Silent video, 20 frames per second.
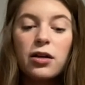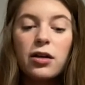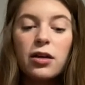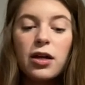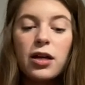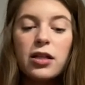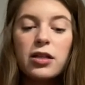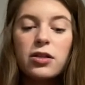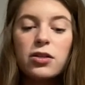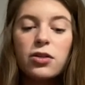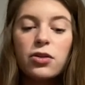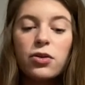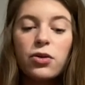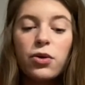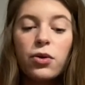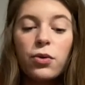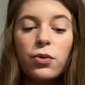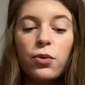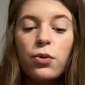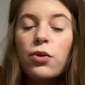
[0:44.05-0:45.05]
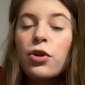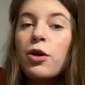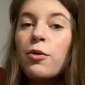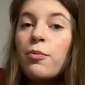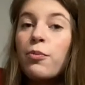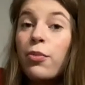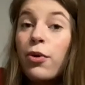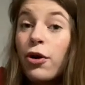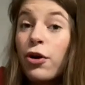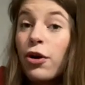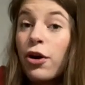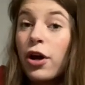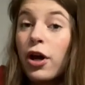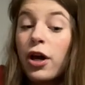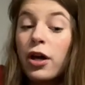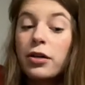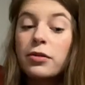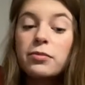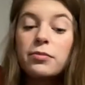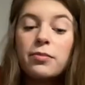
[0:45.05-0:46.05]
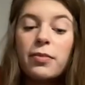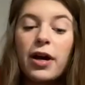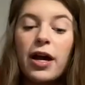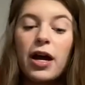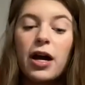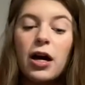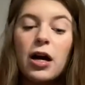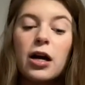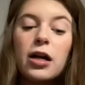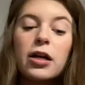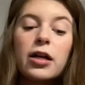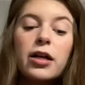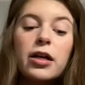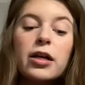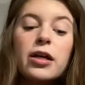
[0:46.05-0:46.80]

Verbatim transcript: It's Koolaburra by UGG.